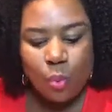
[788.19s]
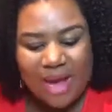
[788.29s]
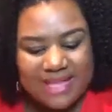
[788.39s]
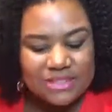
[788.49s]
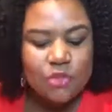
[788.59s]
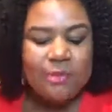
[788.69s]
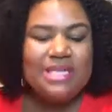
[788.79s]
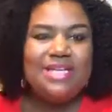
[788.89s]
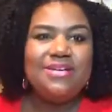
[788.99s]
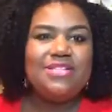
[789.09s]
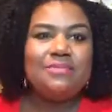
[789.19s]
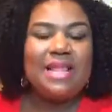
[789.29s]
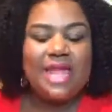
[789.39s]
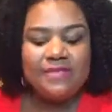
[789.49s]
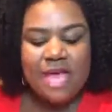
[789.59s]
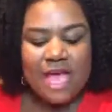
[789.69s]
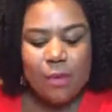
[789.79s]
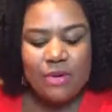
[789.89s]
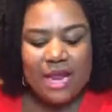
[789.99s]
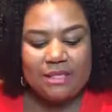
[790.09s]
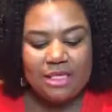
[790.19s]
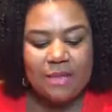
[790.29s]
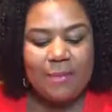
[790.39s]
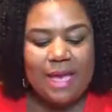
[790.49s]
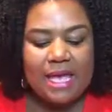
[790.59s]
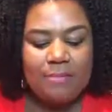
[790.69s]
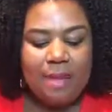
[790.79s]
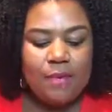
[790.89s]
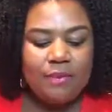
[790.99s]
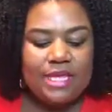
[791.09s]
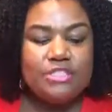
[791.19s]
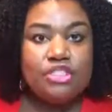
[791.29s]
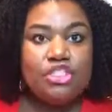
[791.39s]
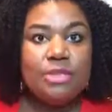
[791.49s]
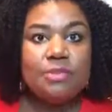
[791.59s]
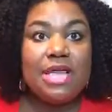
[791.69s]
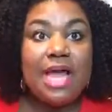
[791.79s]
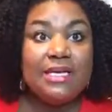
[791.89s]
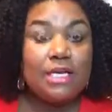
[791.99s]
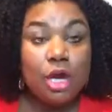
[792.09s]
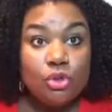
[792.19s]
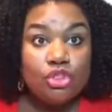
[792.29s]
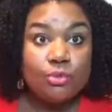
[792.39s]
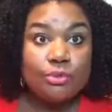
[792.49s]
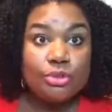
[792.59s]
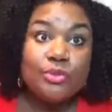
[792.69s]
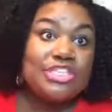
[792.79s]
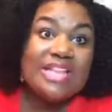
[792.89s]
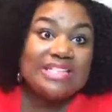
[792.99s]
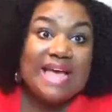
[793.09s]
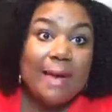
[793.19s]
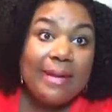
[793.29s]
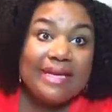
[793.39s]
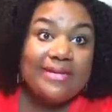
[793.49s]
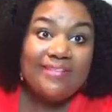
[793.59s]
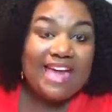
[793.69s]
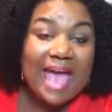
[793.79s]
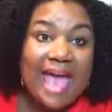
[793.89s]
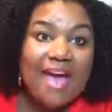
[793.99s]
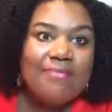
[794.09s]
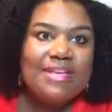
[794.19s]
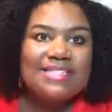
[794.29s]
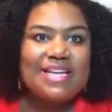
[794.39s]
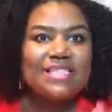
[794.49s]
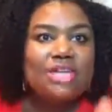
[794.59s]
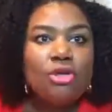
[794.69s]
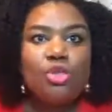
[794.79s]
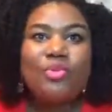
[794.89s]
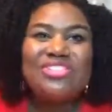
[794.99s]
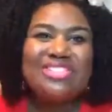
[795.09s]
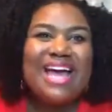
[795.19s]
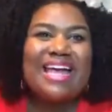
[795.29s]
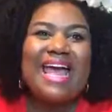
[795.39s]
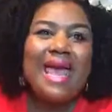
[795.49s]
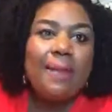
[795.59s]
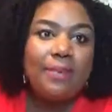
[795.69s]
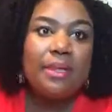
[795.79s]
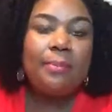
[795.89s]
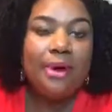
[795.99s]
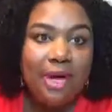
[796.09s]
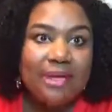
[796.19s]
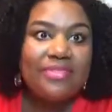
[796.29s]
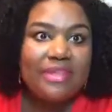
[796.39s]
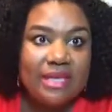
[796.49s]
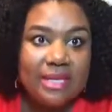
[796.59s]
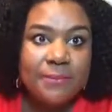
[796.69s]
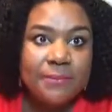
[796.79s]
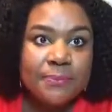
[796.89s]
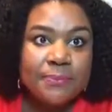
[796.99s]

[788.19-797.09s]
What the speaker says: Way too many years of my life. And when I look back at my relationship non-negotiables, which at the time I didn't even have, because like I told you, we just kind of happened upon a thing.